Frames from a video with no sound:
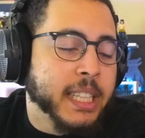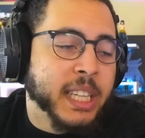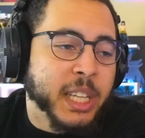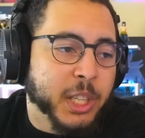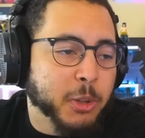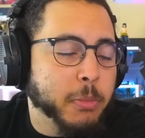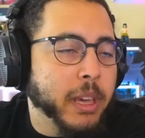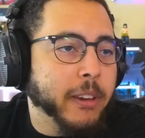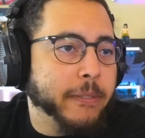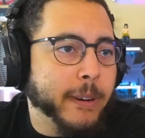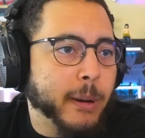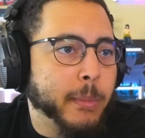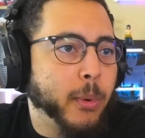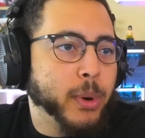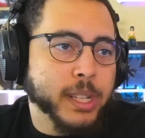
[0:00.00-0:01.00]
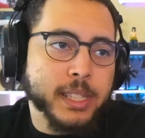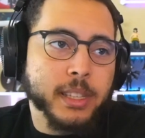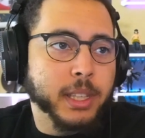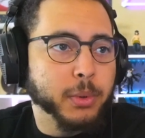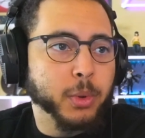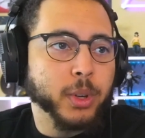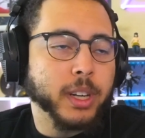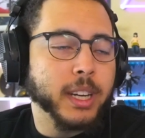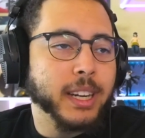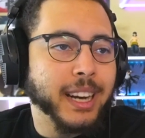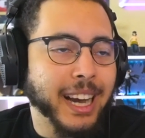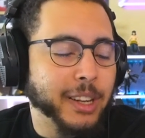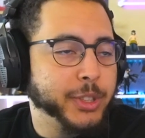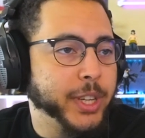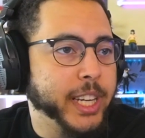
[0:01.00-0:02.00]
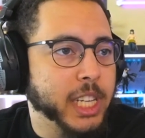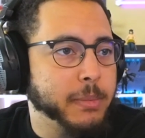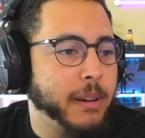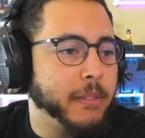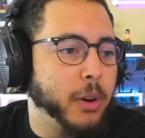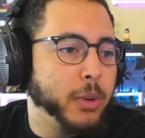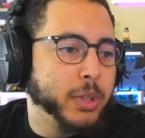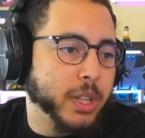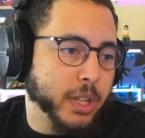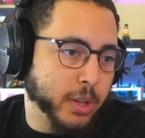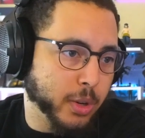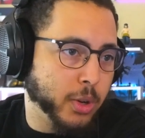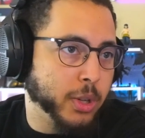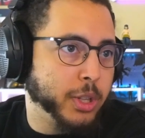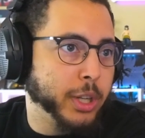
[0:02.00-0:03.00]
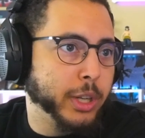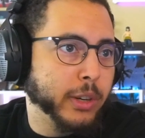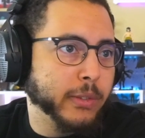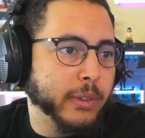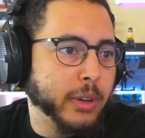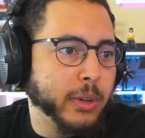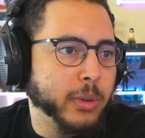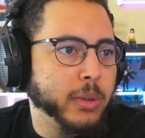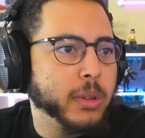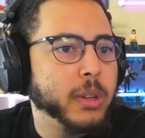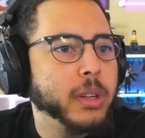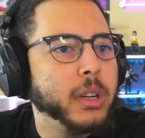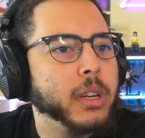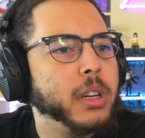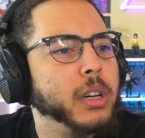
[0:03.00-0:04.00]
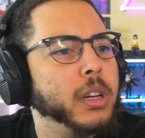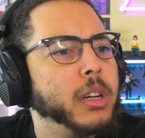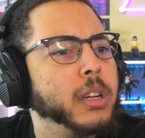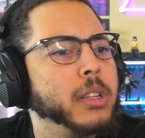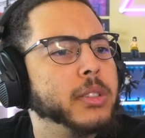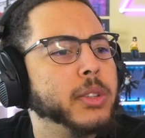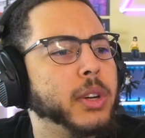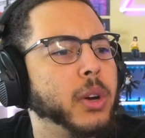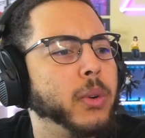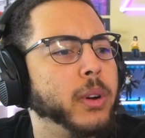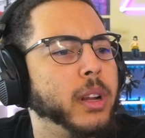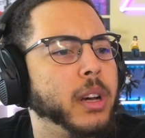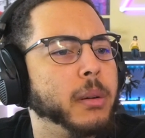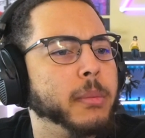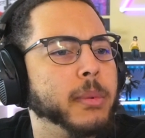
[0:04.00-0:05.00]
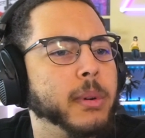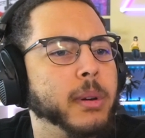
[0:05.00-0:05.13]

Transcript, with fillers: you make fair points, Liliruca. I'll change my vote to your vote. You're going up.